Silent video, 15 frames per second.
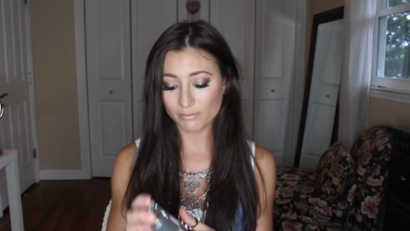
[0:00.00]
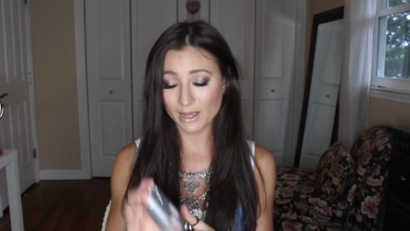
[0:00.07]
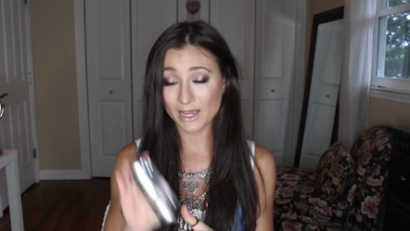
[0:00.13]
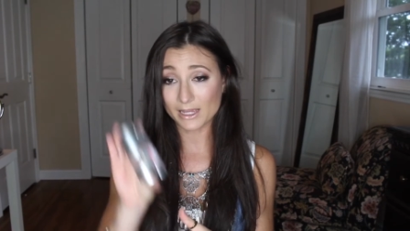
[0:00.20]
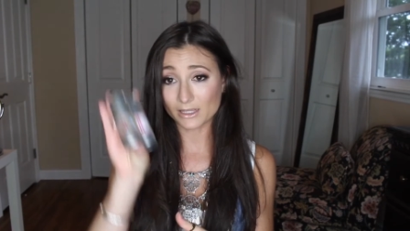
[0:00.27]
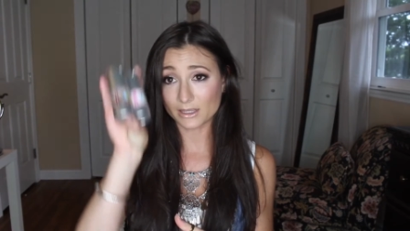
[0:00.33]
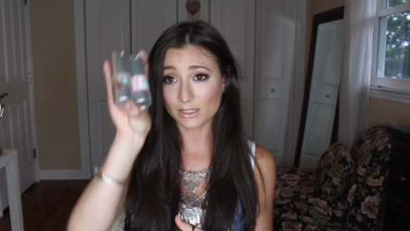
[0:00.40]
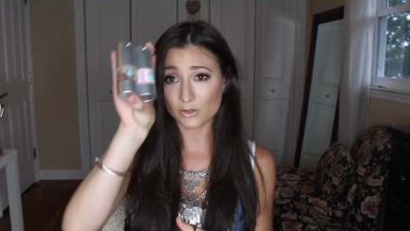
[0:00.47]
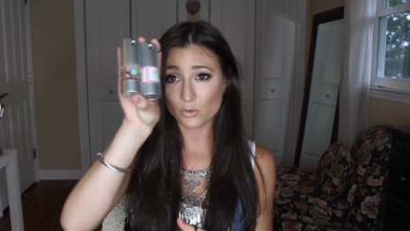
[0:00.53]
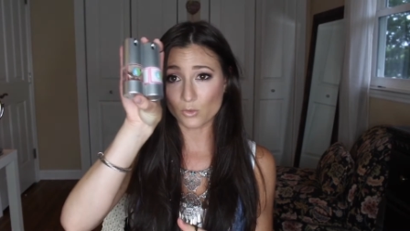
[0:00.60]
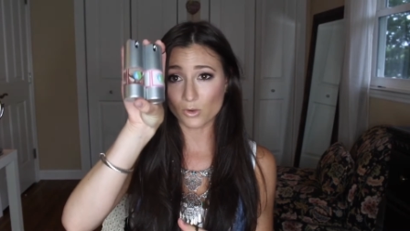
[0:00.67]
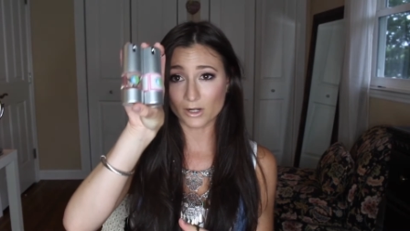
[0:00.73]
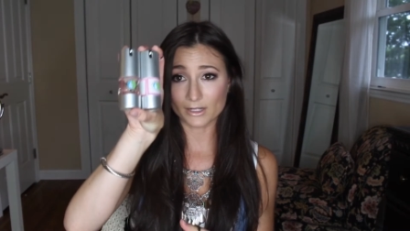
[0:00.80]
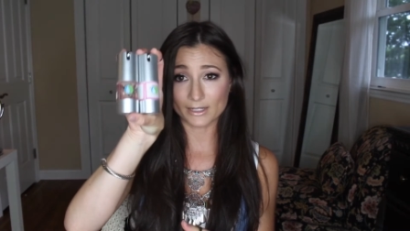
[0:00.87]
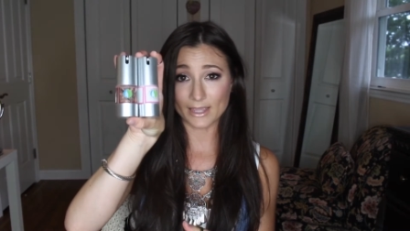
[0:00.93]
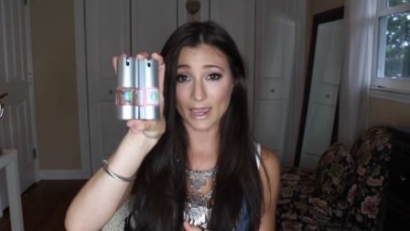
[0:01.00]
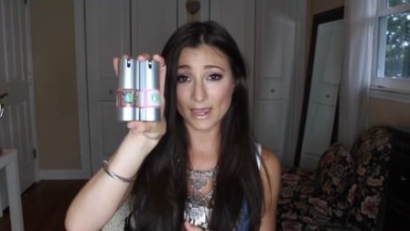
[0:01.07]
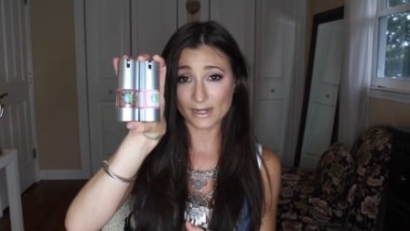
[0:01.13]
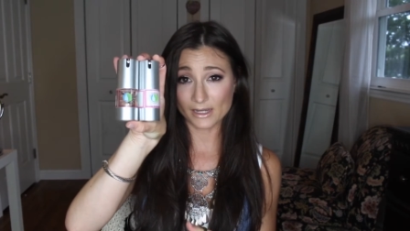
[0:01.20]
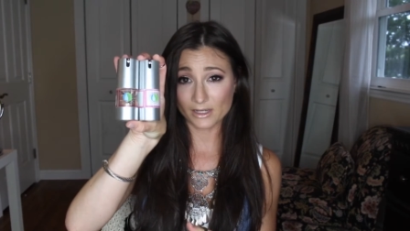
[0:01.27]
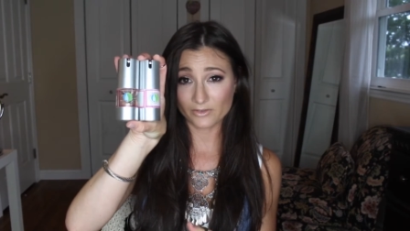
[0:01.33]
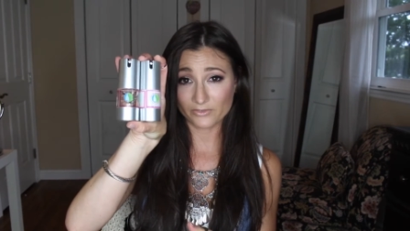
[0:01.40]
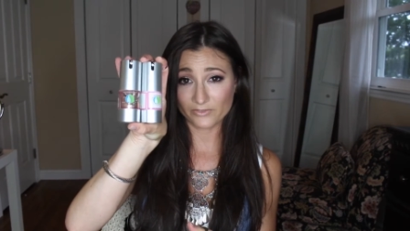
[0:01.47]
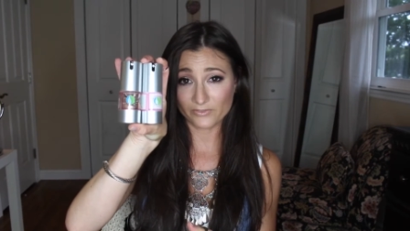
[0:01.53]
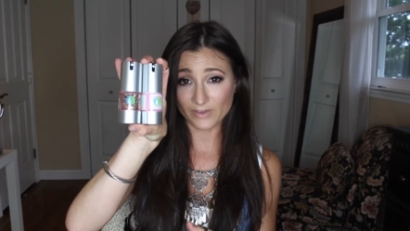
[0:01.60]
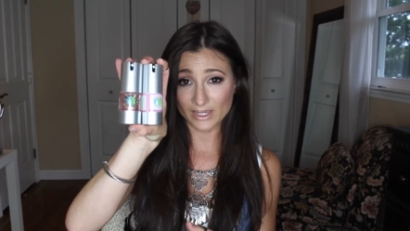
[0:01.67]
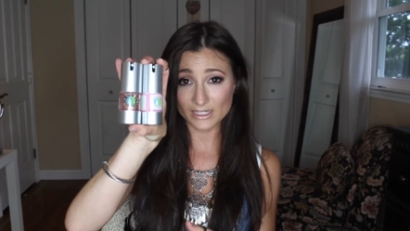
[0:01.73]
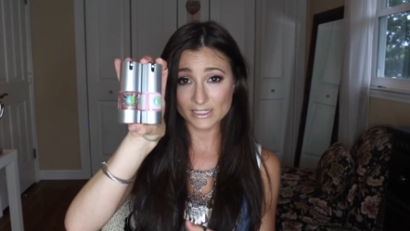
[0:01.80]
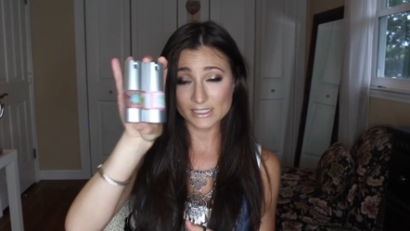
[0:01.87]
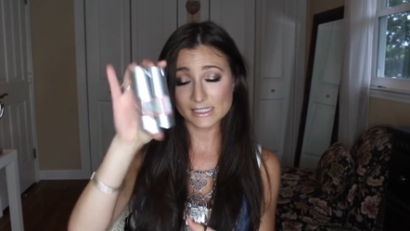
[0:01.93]
by The Organic
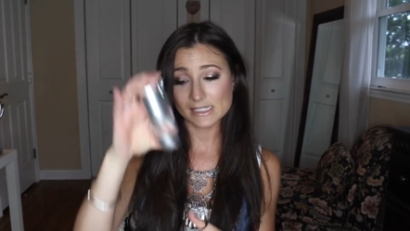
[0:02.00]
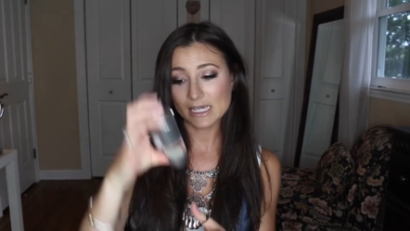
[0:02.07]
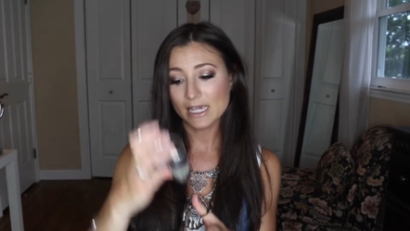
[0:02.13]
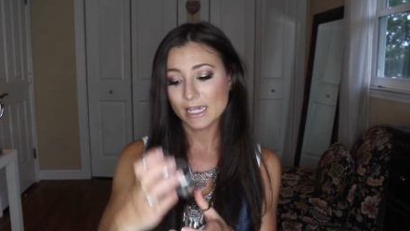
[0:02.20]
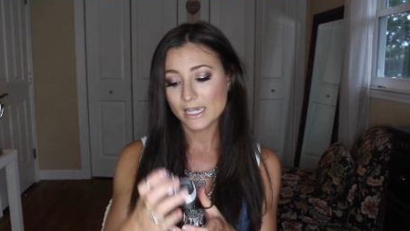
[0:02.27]
Face.